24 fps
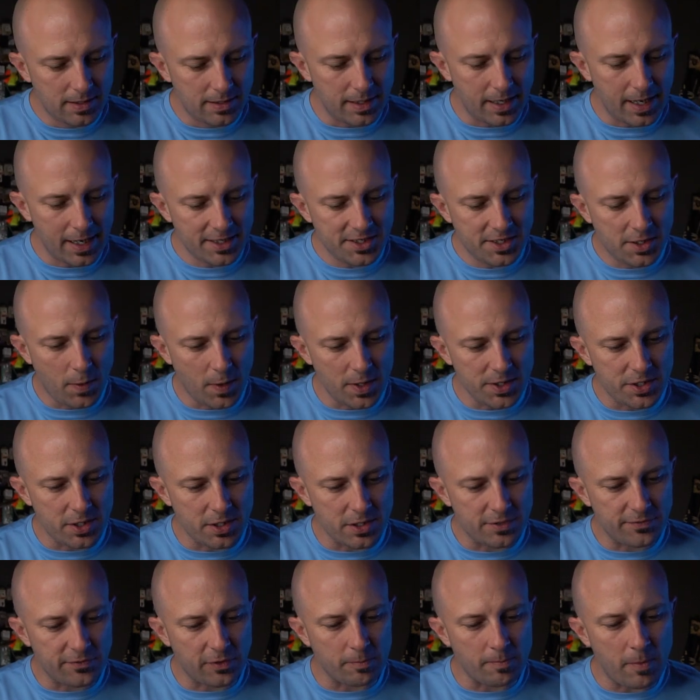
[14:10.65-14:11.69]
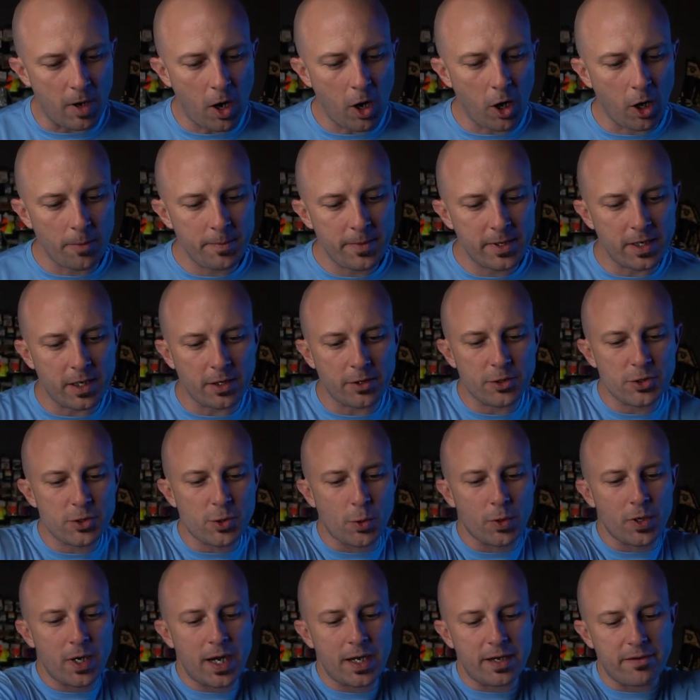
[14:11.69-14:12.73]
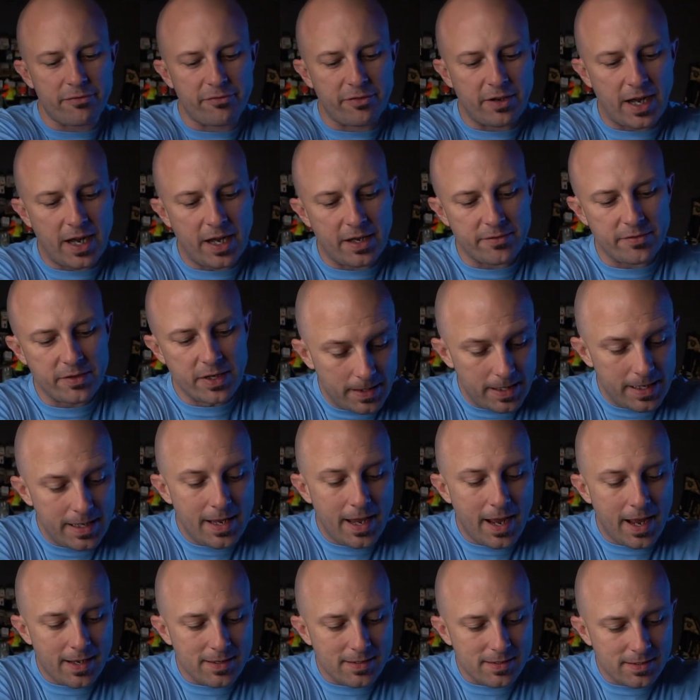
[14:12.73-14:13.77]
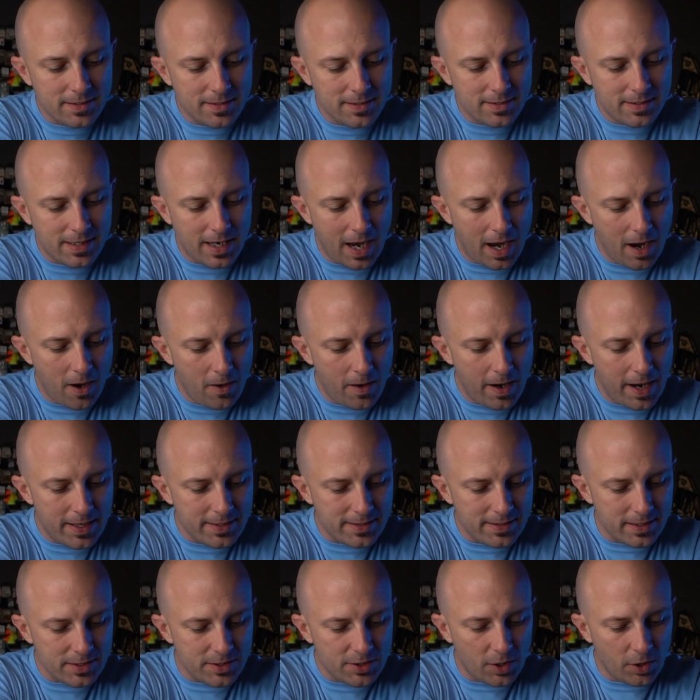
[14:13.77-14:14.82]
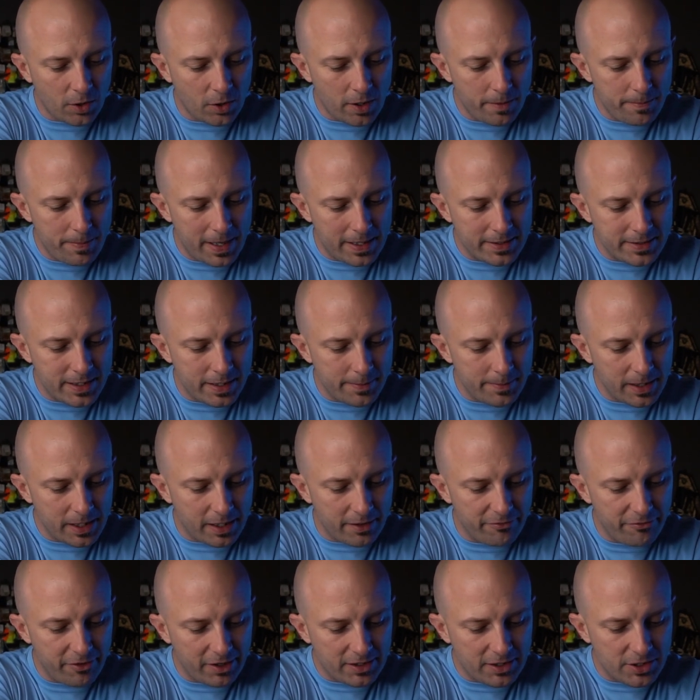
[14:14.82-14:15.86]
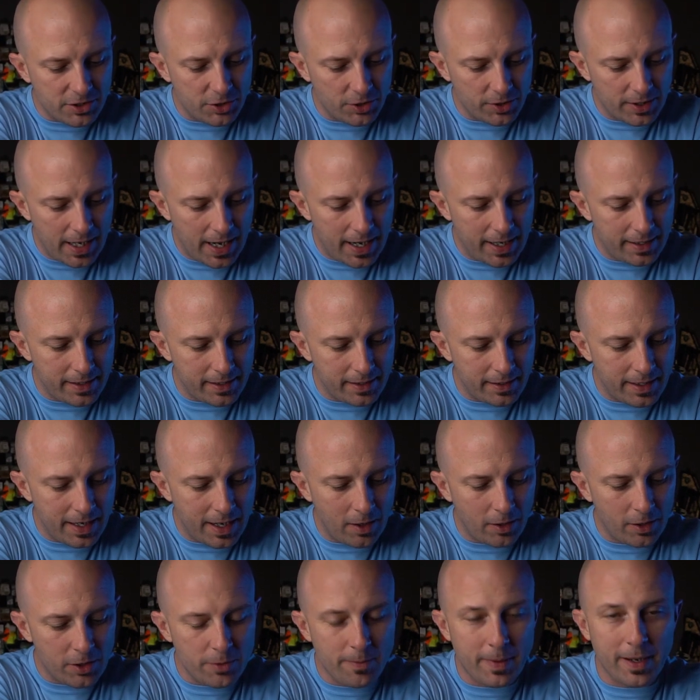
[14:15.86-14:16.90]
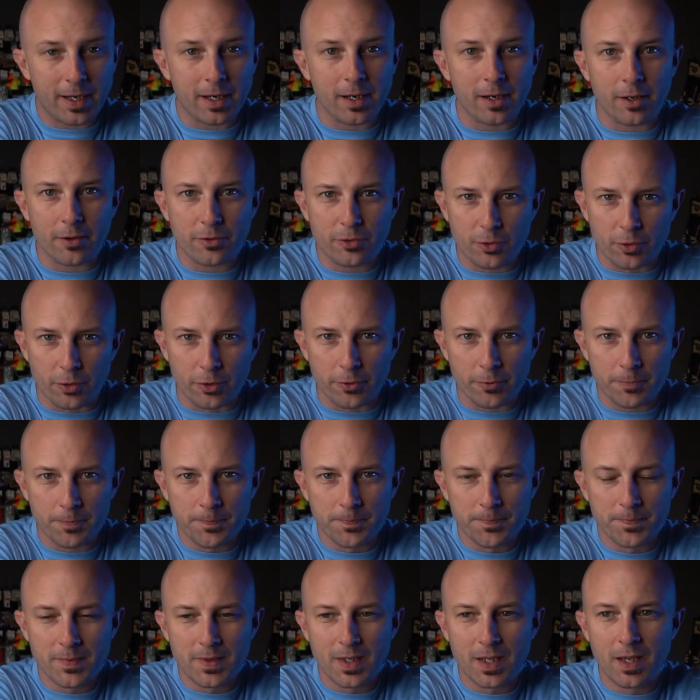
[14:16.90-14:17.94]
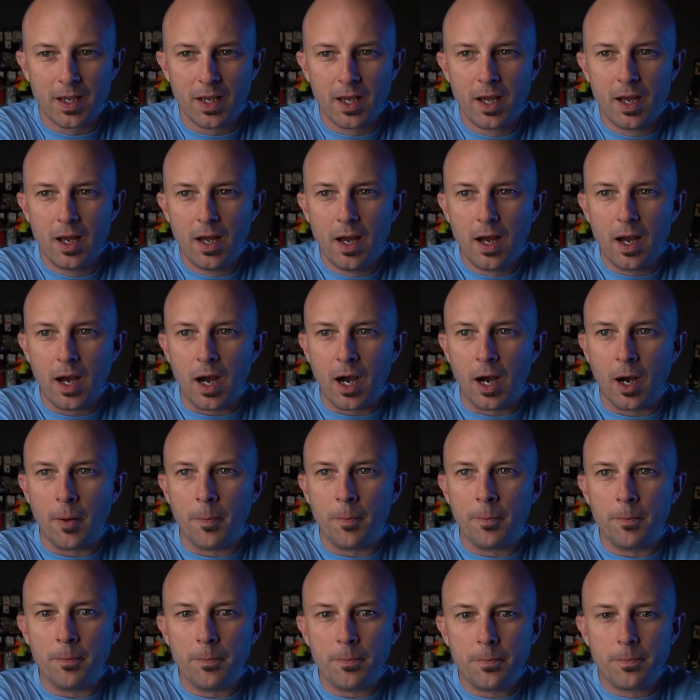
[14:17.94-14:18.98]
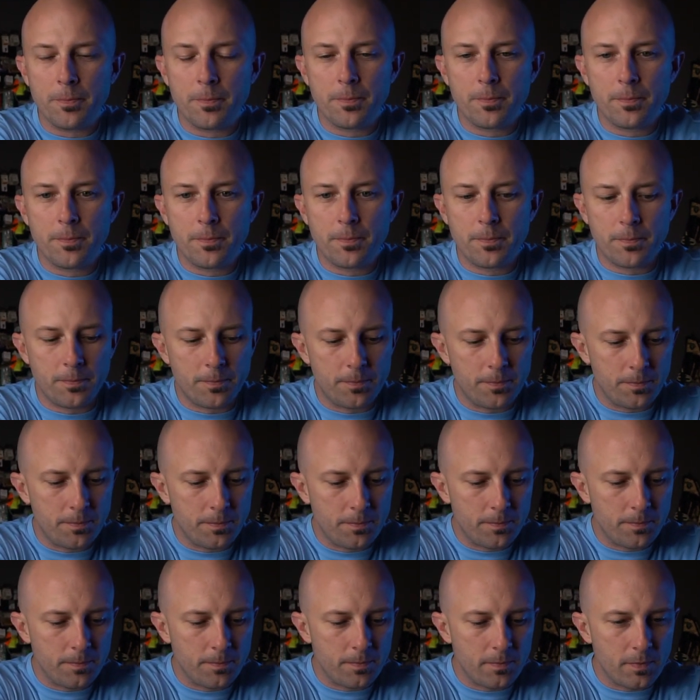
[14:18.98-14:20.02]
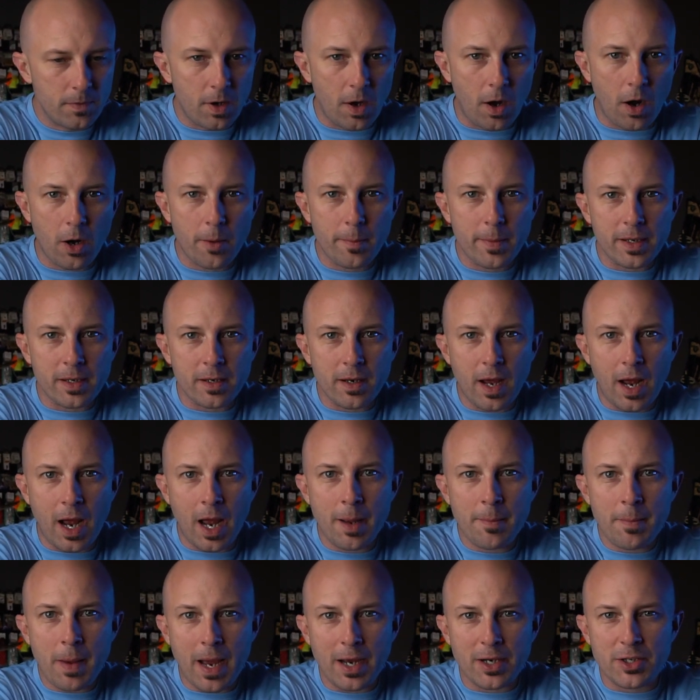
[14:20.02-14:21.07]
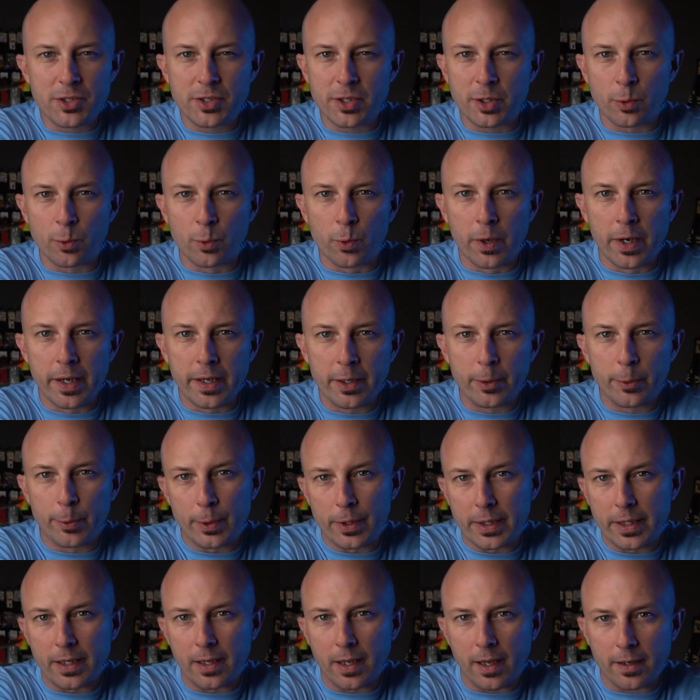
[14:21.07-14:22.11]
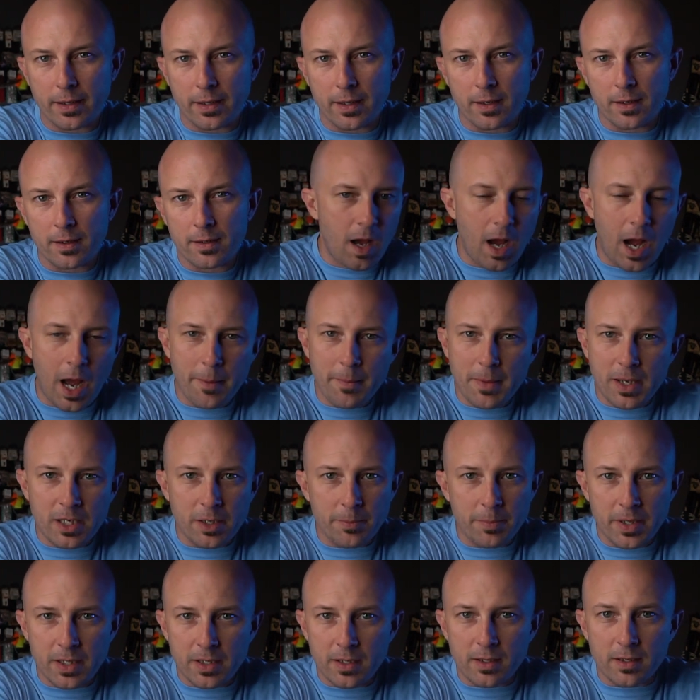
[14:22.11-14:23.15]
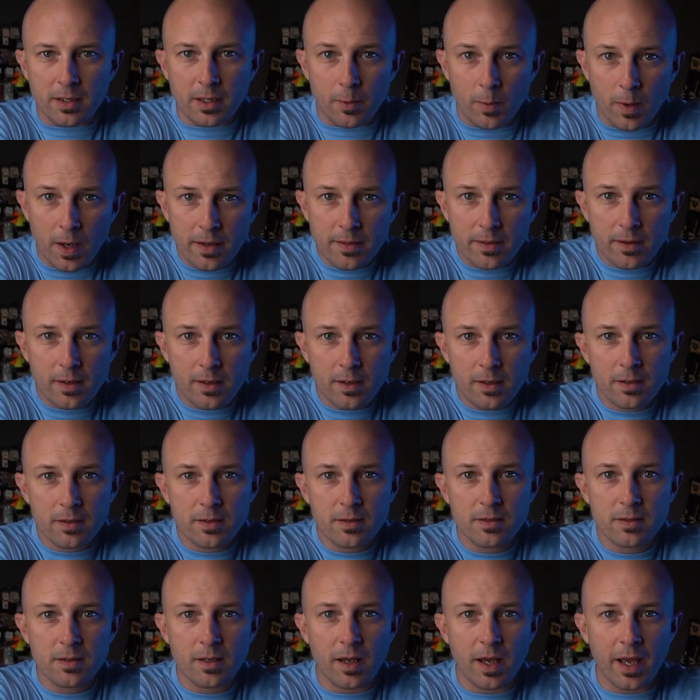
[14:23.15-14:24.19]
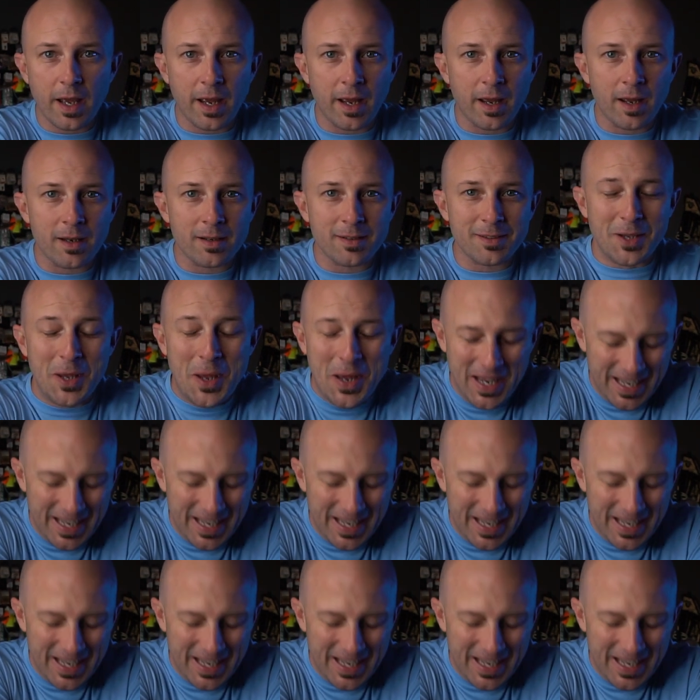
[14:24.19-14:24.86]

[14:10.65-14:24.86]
The next question is from Harmon_95. He asks, how has this current pandemic affected your guiding, and how are you making it through? Harmon, I'm actually really lucky. I'm independently wealthy. And